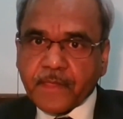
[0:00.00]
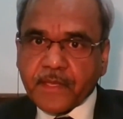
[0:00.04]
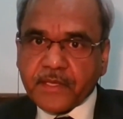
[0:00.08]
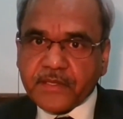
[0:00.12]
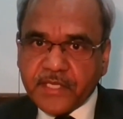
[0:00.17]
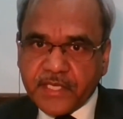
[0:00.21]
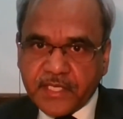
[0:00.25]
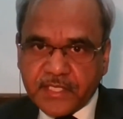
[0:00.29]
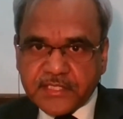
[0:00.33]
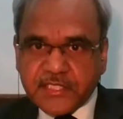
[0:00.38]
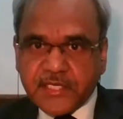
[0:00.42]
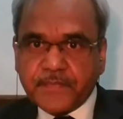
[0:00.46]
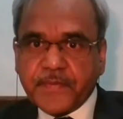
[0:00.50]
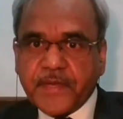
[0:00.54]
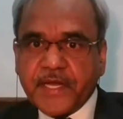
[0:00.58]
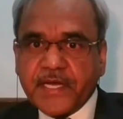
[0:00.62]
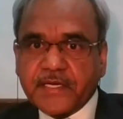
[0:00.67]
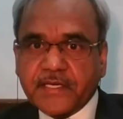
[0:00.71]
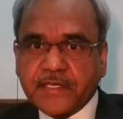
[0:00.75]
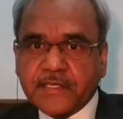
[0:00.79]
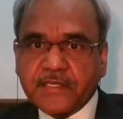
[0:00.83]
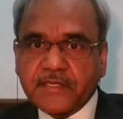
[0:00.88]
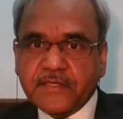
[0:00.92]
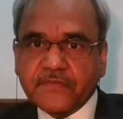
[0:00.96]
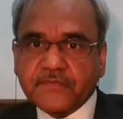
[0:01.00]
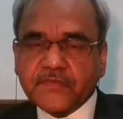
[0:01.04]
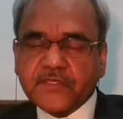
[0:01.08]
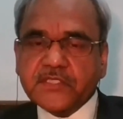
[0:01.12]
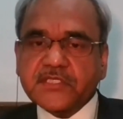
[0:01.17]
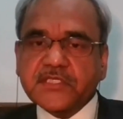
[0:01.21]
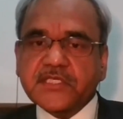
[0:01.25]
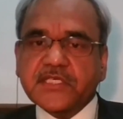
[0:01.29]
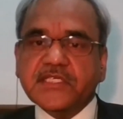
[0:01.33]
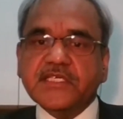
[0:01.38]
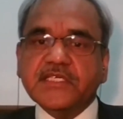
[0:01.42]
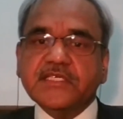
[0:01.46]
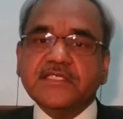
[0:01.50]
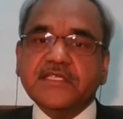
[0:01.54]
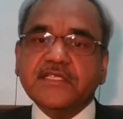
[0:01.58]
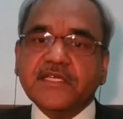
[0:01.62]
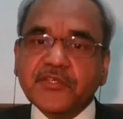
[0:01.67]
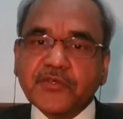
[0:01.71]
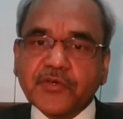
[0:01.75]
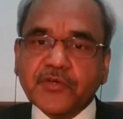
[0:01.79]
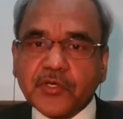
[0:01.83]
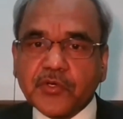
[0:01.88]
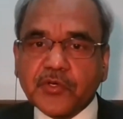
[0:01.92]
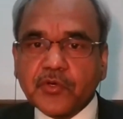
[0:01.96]
there is a pattern which suggests that
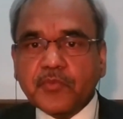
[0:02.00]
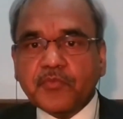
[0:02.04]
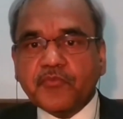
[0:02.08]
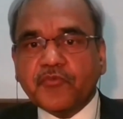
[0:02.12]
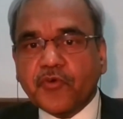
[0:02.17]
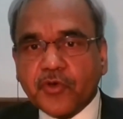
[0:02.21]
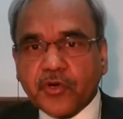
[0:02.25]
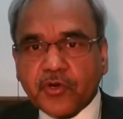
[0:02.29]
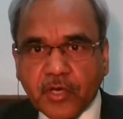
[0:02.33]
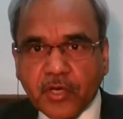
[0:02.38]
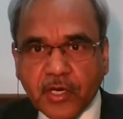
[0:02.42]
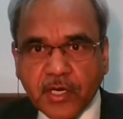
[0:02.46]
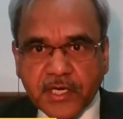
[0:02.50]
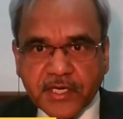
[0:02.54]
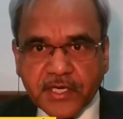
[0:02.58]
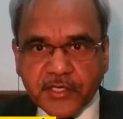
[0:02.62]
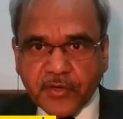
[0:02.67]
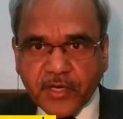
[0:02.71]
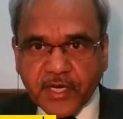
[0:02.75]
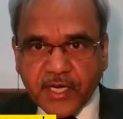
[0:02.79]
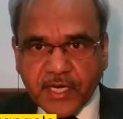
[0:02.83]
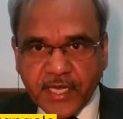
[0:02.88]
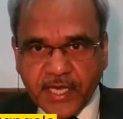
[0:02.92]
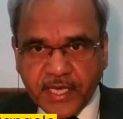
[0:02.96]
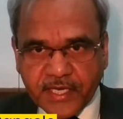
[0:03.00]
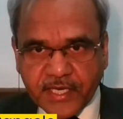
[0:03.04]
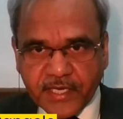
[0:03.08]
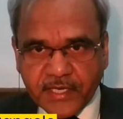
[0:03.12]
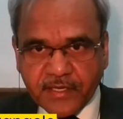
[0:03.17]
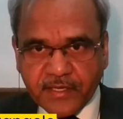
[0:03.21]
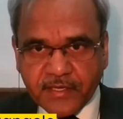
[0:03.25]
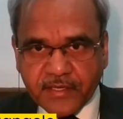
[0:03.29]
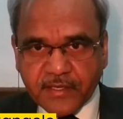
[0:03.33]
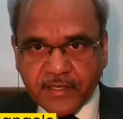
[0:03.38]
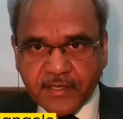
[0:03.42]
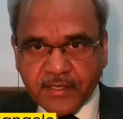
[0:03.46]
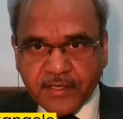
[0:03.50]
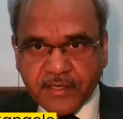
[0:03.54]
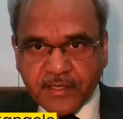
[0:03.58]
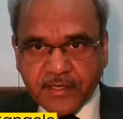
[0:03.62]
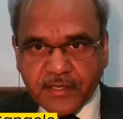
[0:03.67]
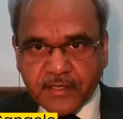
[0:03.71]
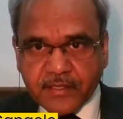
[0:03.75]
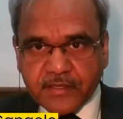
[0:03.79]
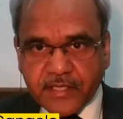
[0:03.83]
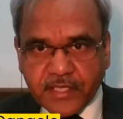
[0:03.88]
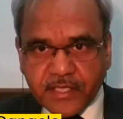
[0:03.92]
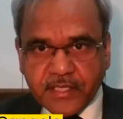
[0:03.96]
your group 4 quality you are lacking.
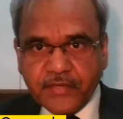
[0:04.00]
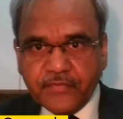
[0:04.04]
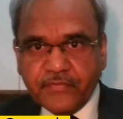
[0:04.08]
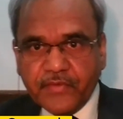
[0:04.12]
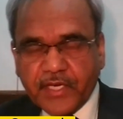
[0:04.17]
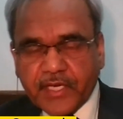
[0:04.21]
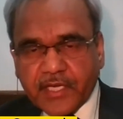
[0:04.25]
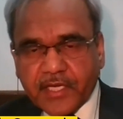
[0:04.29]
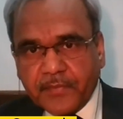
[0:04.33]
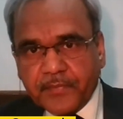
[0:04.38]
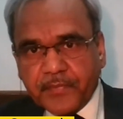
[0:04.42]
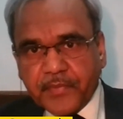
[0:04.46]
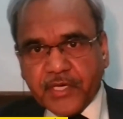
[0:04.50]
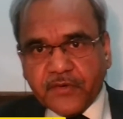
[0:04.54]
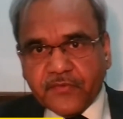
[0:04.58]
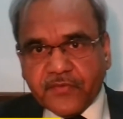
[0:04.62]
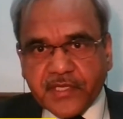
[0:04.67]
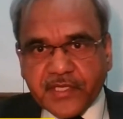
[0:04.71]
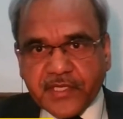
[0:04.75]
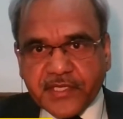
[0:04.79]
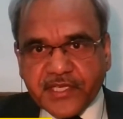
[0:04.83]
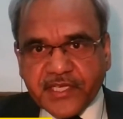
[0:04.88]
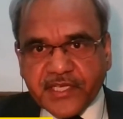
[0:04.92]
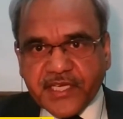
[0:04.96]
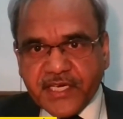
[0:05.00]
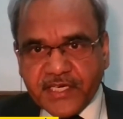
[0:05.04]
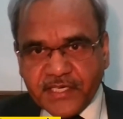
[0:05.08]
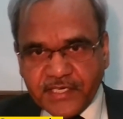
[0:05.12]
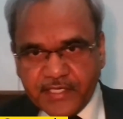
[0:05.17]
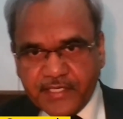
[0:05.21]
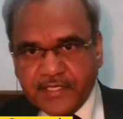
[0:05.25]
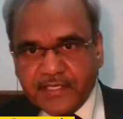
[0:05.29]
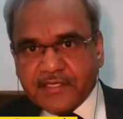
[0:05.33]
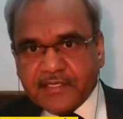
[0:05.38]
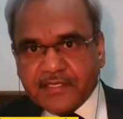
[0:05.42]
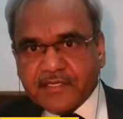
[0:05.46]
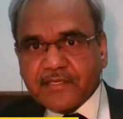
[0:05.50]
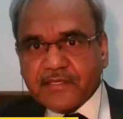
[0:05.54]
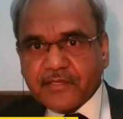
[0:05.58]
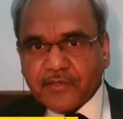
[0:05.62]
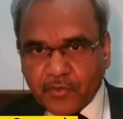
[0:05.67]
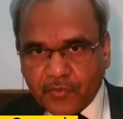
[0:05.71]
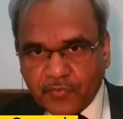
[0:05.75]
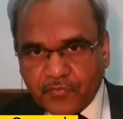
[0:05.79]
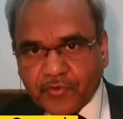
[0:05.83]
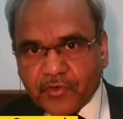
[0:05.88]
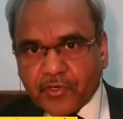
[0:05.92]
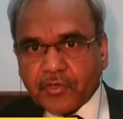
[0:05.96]
Then he will compare with TAT
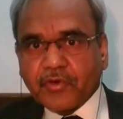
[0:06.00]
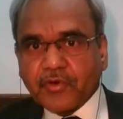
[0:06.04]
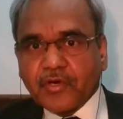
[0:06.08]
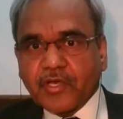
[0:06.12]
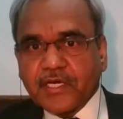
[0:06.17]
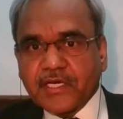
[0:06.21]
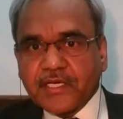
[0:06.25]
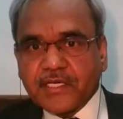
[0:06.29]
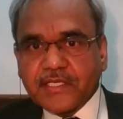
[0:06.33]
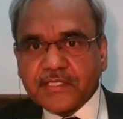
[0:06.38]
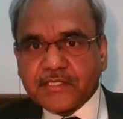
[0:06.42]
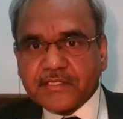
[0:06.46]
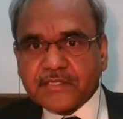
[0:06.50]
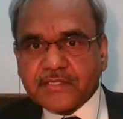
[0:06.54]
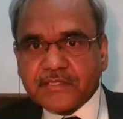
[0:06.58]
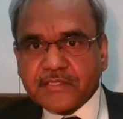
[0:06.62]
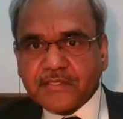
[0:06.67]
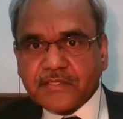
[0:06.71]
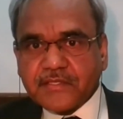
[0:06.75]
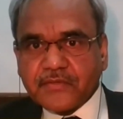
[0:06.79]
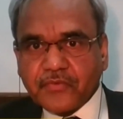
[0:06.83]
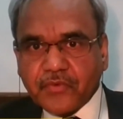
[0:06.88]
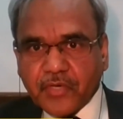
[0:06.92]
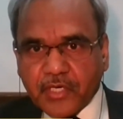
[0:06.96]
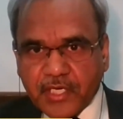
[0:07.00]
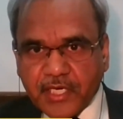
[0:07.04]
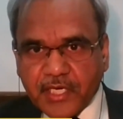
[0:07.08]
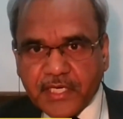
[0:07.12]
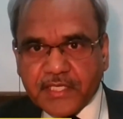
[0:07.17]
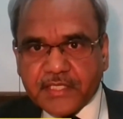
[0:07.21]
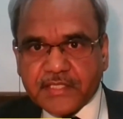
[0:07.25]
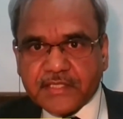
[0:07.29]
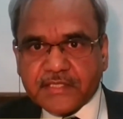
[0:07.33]
group 4 qualities, what it is.